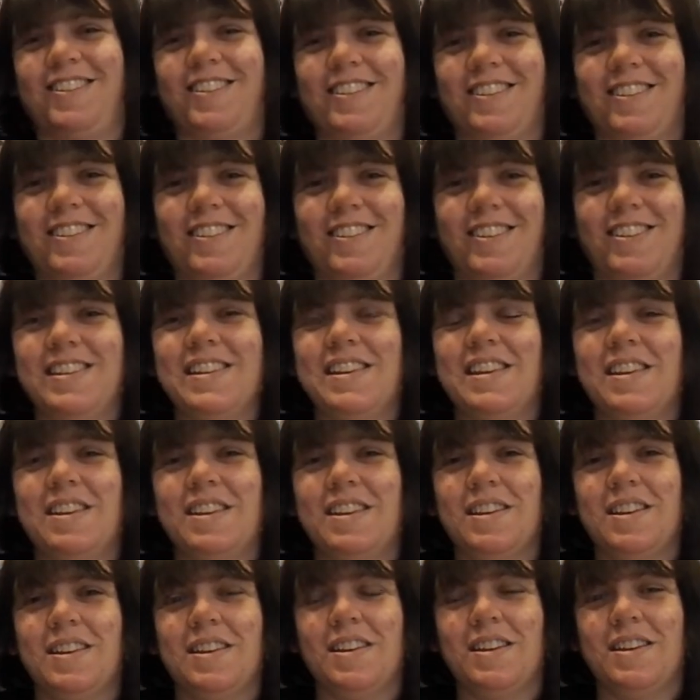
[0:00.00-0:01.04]

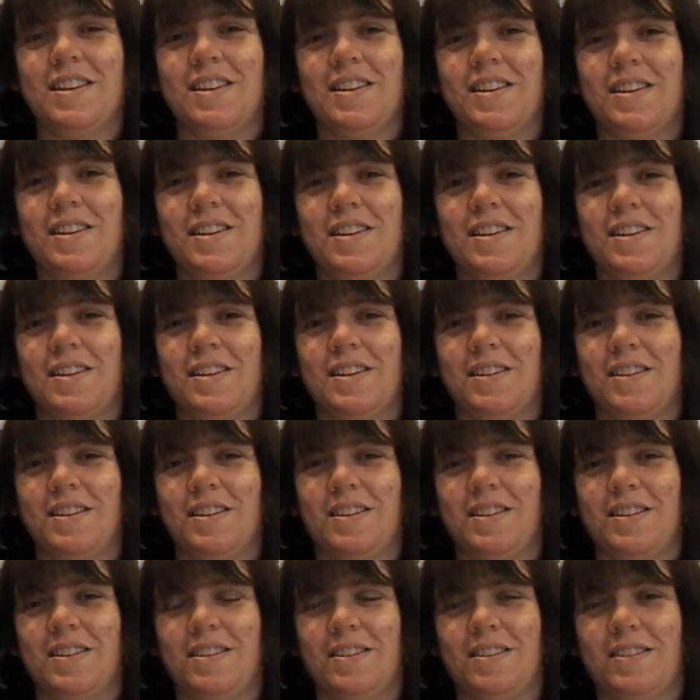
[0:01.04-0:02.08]

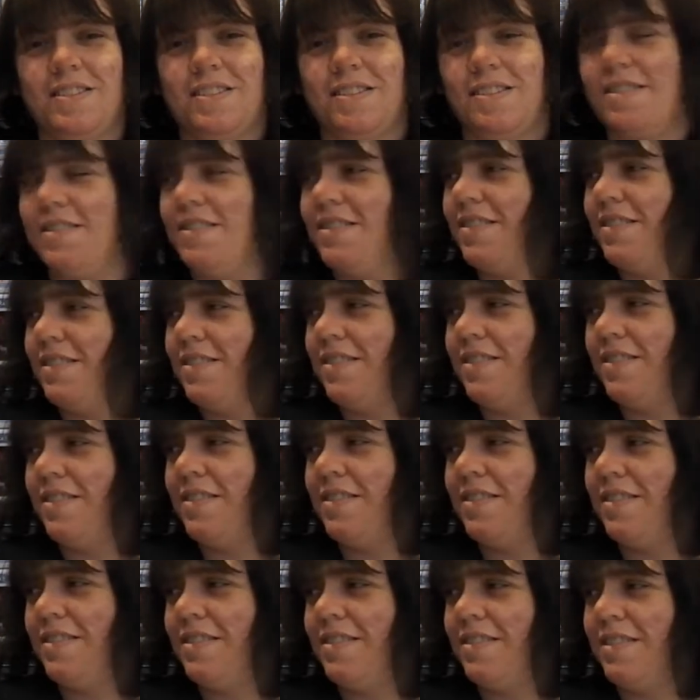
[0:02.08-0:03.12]

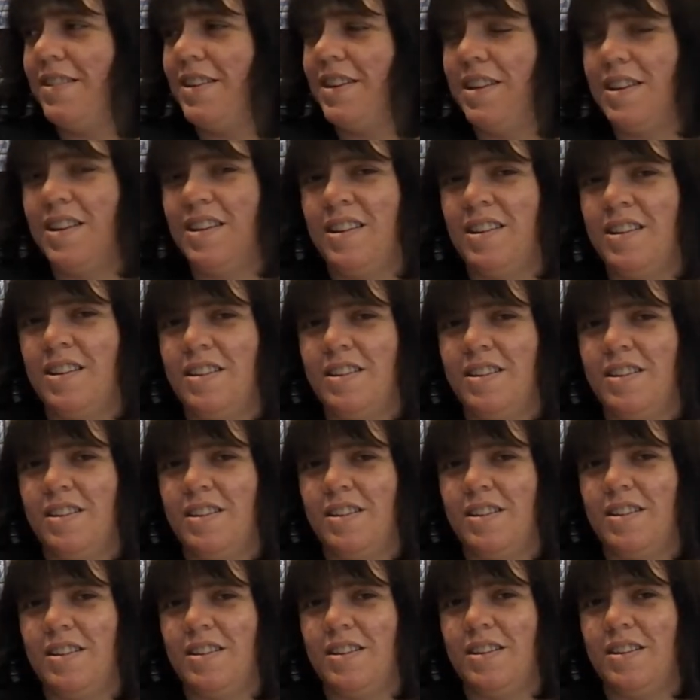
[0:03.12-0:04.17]

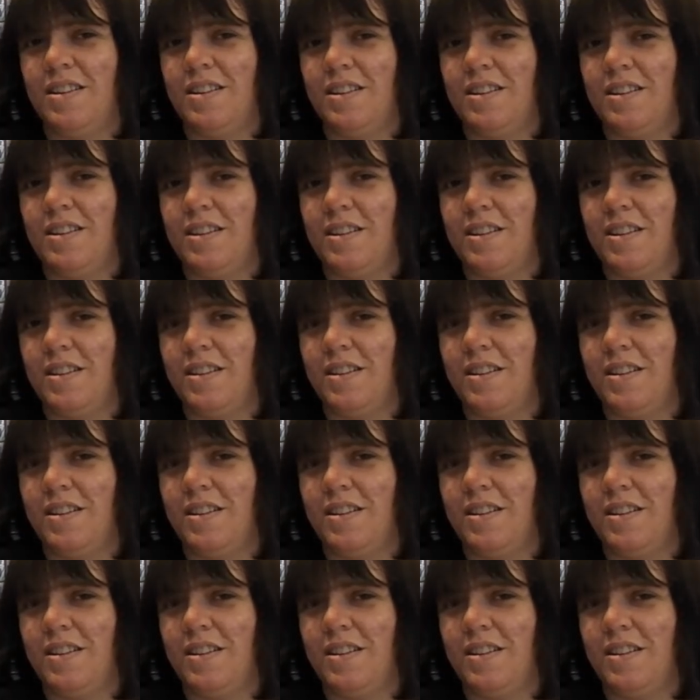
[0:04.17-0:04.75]
This person isn't speaking.